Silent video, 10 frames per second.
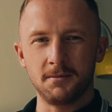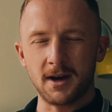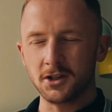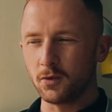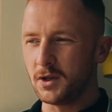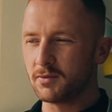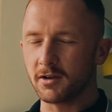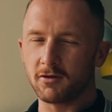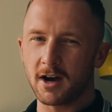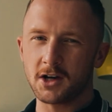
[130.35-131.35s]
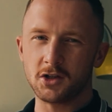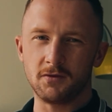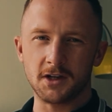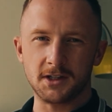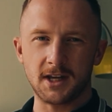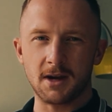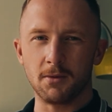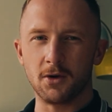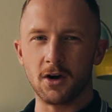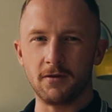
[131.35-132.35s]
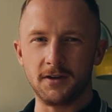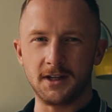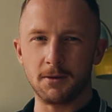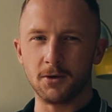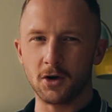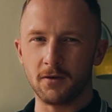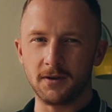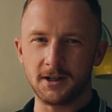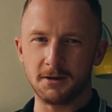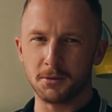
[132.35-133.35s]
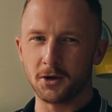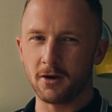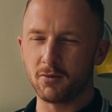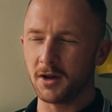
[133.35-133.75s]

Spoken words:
But as the weeks progress, you've just tapered off and tapered off and tapered off.